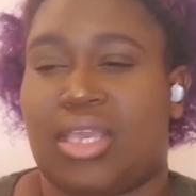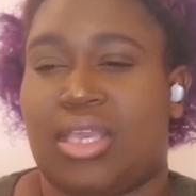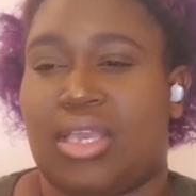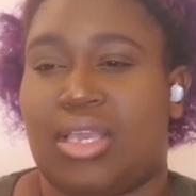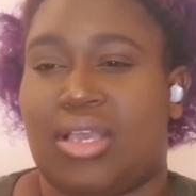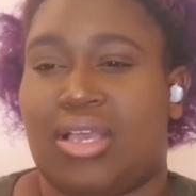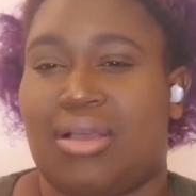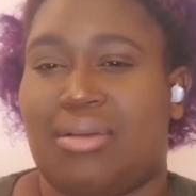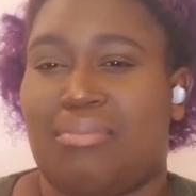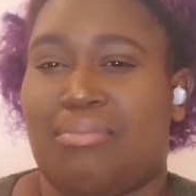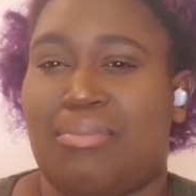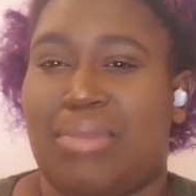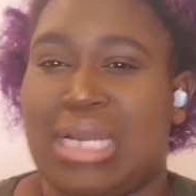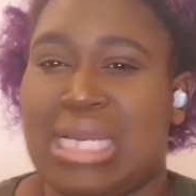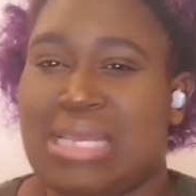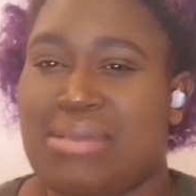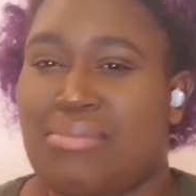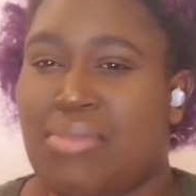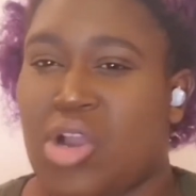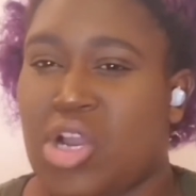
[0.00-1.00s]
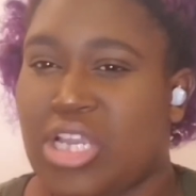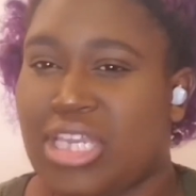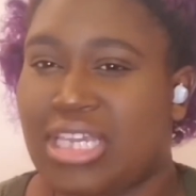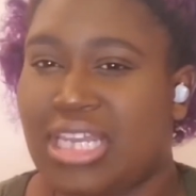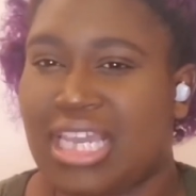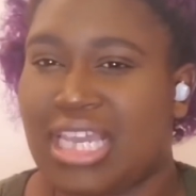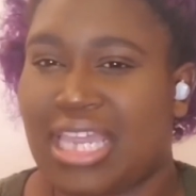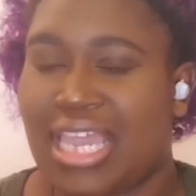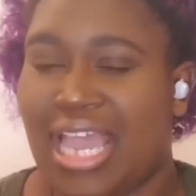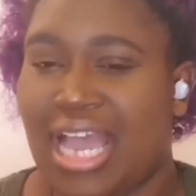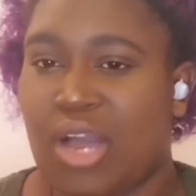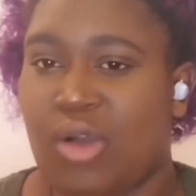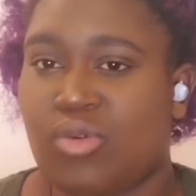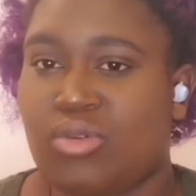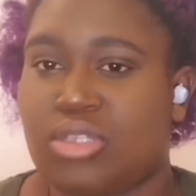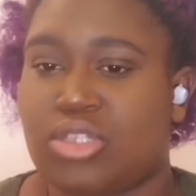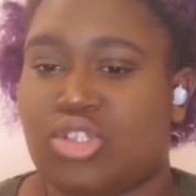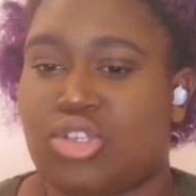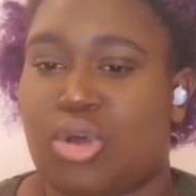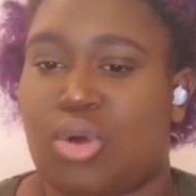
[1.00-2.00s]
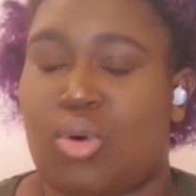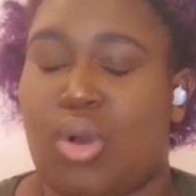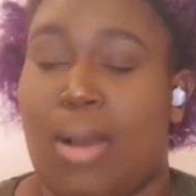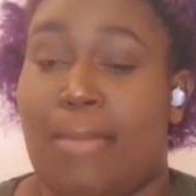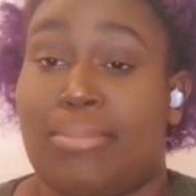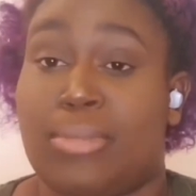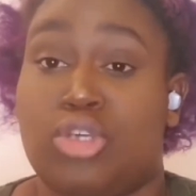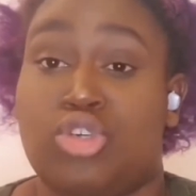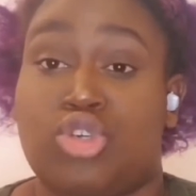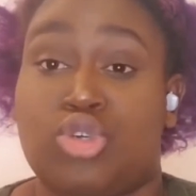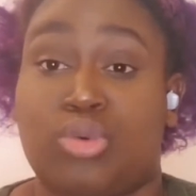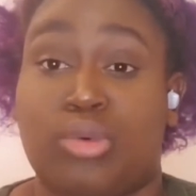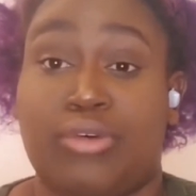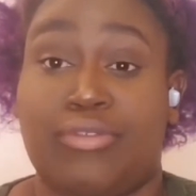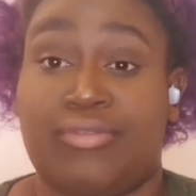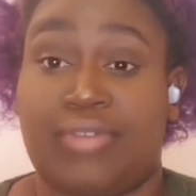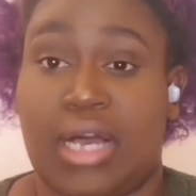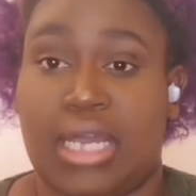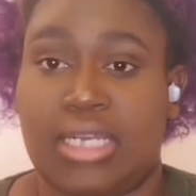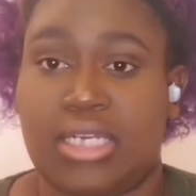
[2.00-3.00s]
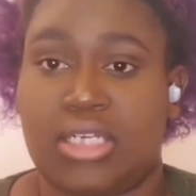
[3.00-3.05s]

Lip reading: money market account, so a mutual fund.